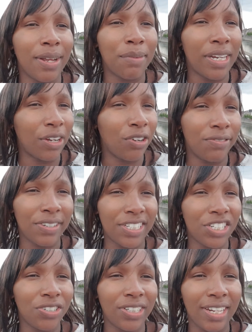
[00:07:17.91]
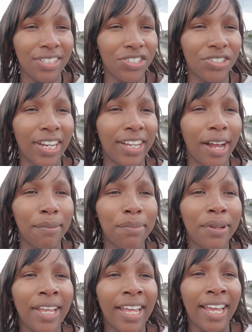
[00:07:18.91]
I mean, a conversation can strike up,
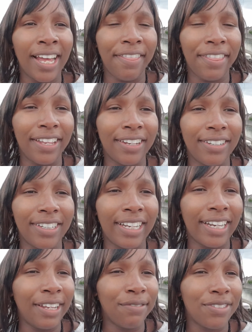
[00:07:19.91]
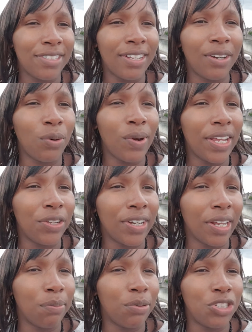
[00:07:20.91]
and then it leaves where you
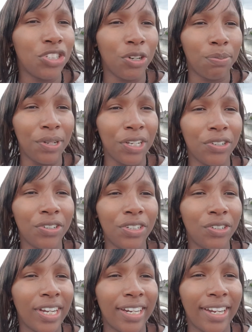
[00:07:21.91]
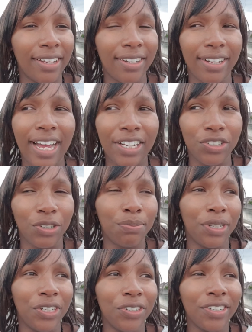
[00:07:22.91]
can put your opinion, you can add your
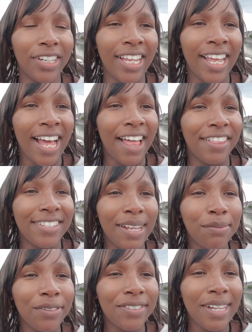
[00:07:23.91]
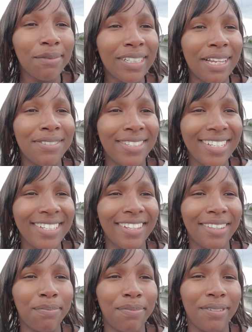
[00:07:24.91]
opinion, and sometimes these are
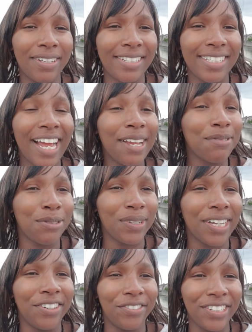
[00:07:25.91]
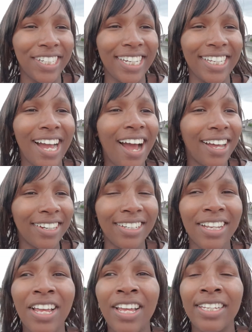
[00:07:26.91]
the times we can really add,
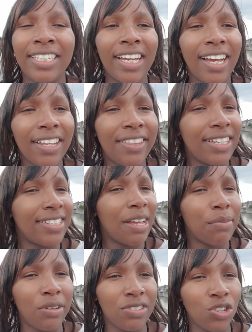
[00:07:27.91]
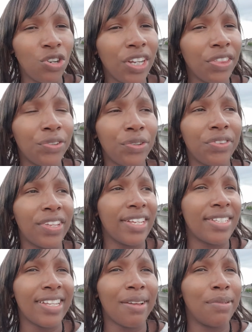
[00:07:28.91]
yeah, that time I was going through
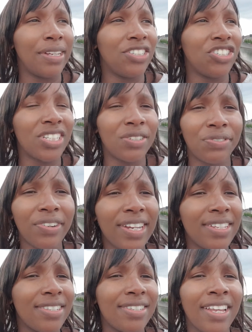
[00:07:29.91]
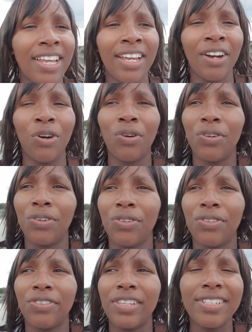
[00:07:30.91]
this, I mean, just friends,
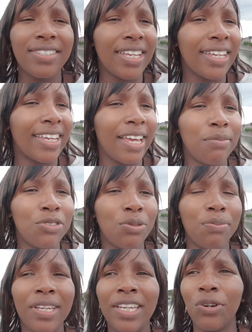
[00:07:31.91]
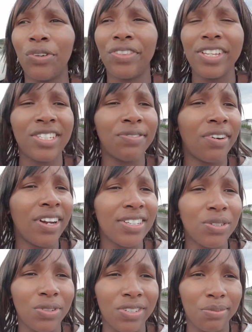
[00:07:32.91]
or this thing came to me, or this
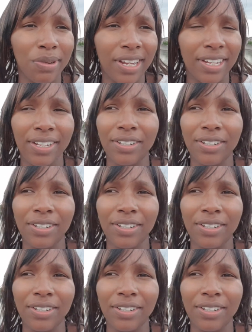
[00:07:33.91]
verse was my